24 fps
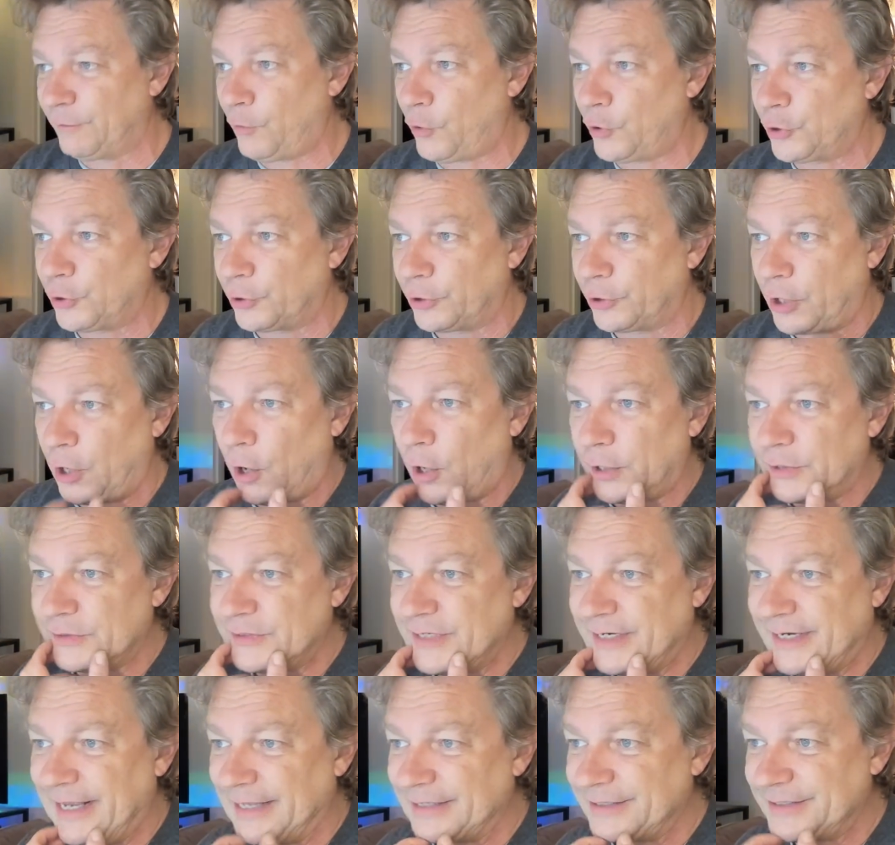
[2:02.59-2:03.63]
order guards
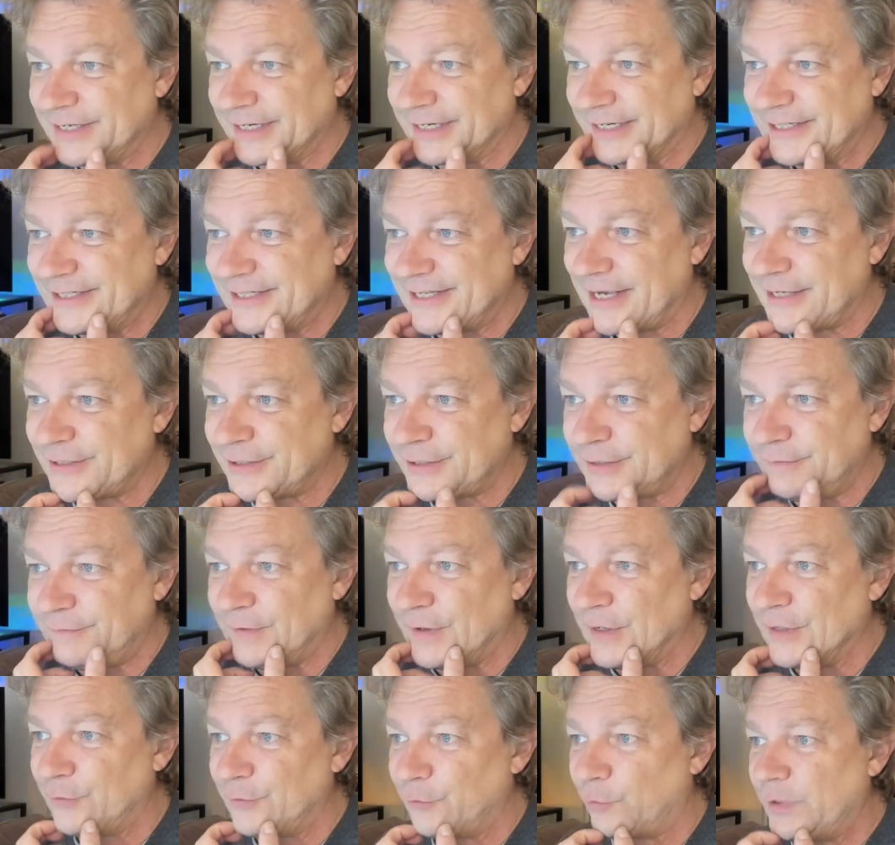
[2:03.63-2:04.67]
against excessive,
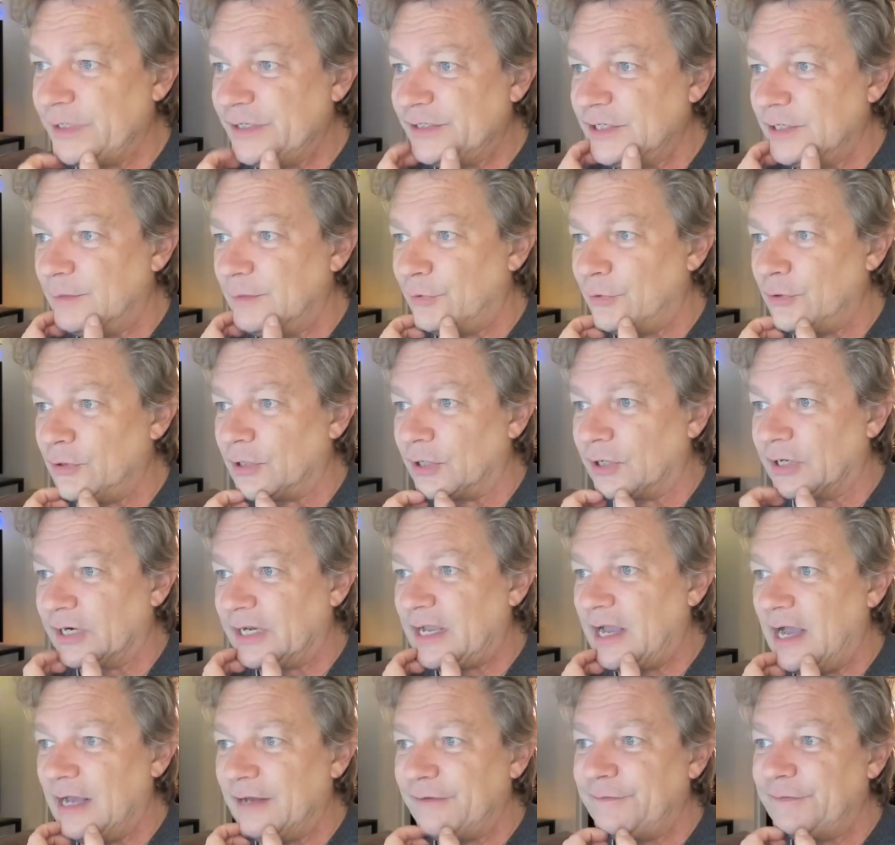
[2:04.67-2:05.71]
unreasonable, or
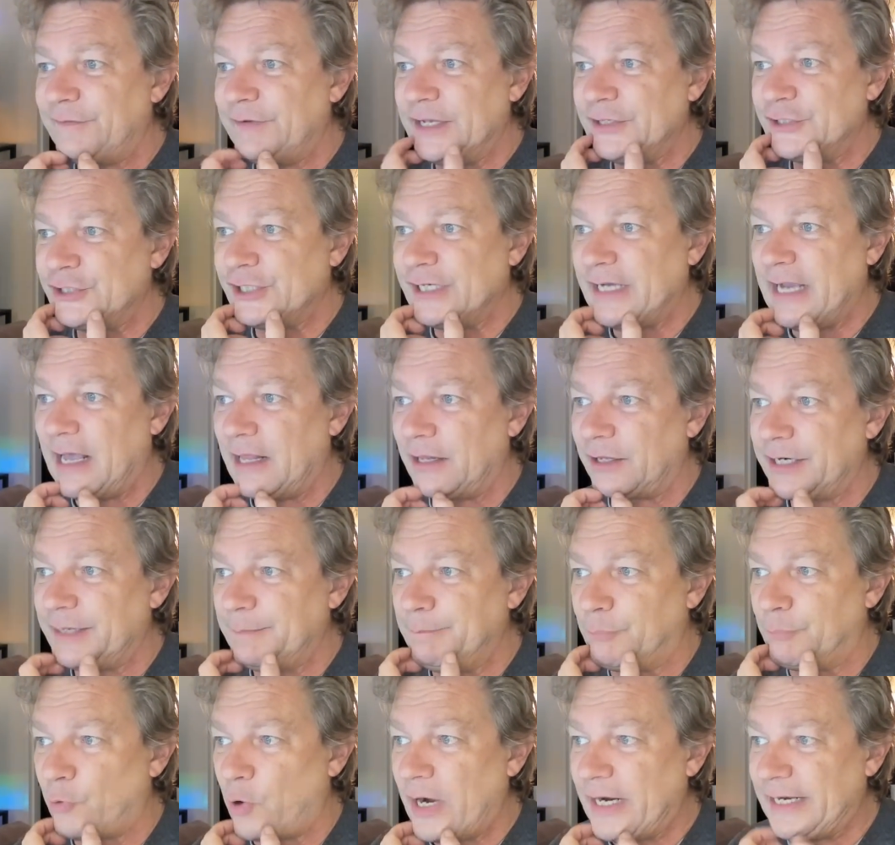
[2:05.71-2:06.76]

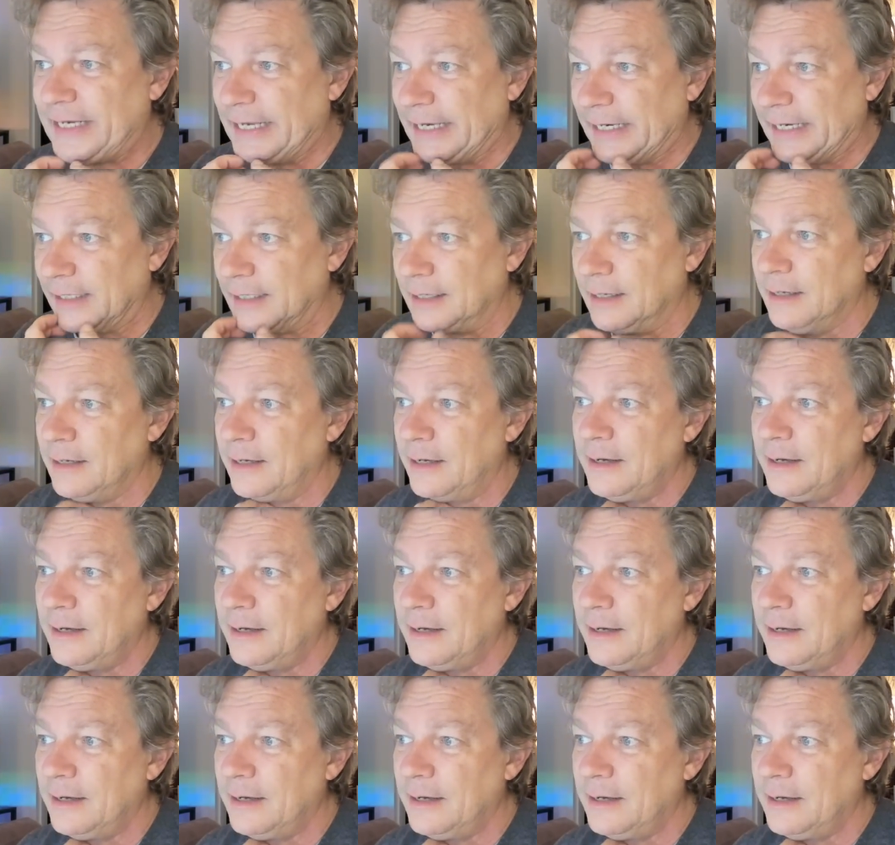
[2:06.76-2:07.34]
confidentiality breaking